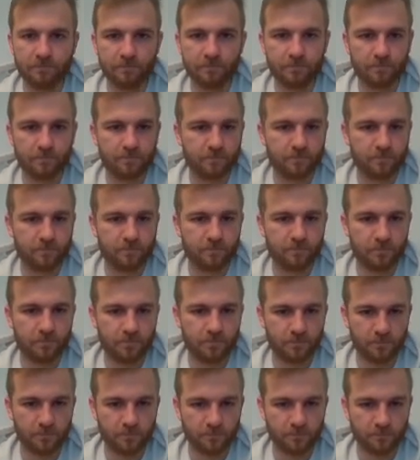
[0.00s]

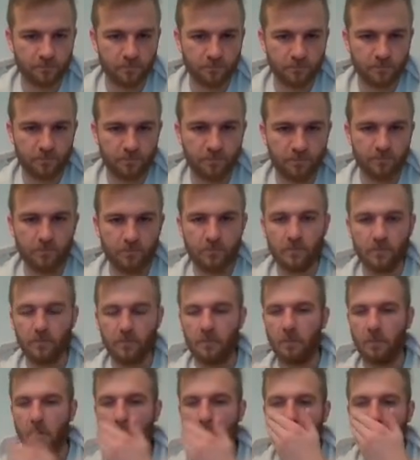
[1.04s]

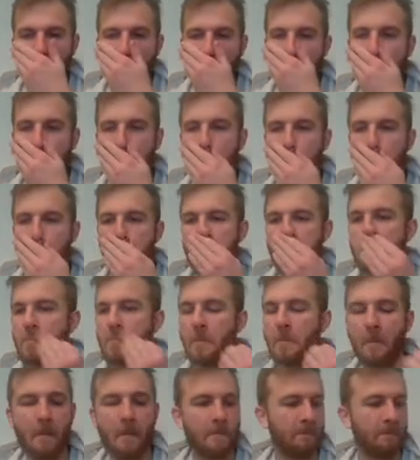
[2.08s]

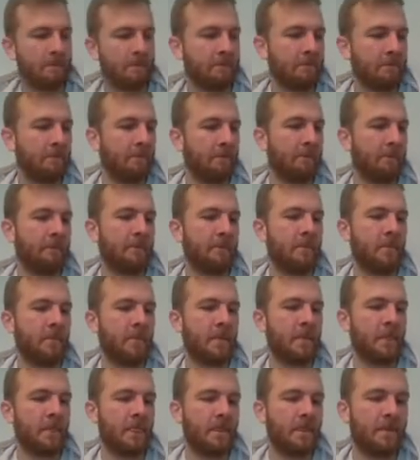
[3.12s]

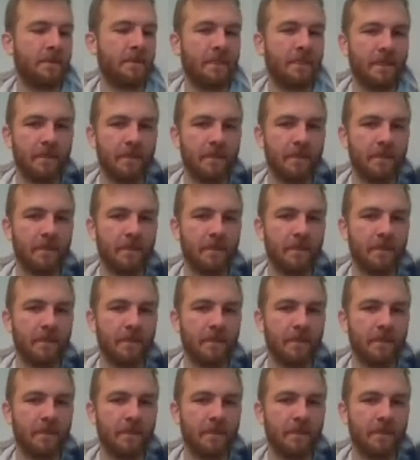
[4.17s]
Nothing is said.